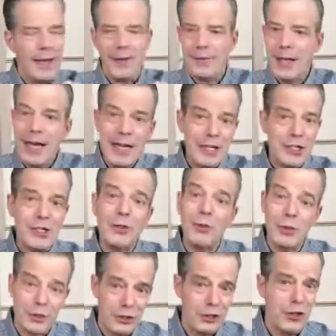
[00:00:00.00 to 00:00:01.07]
And that is that
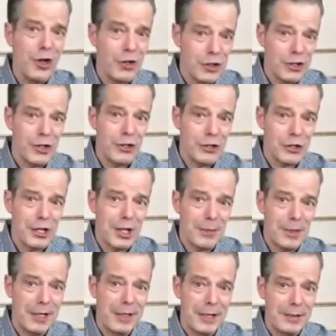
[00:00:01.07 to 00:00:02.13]
when the dog starts
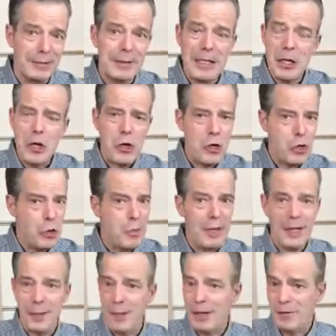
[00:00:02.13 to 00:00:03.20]
coming in, you
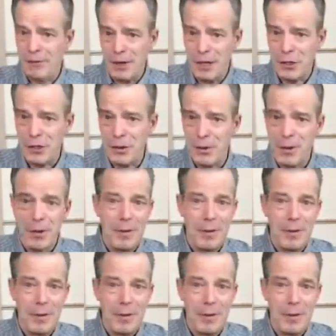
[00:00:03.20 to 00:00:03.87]
make a big fuss.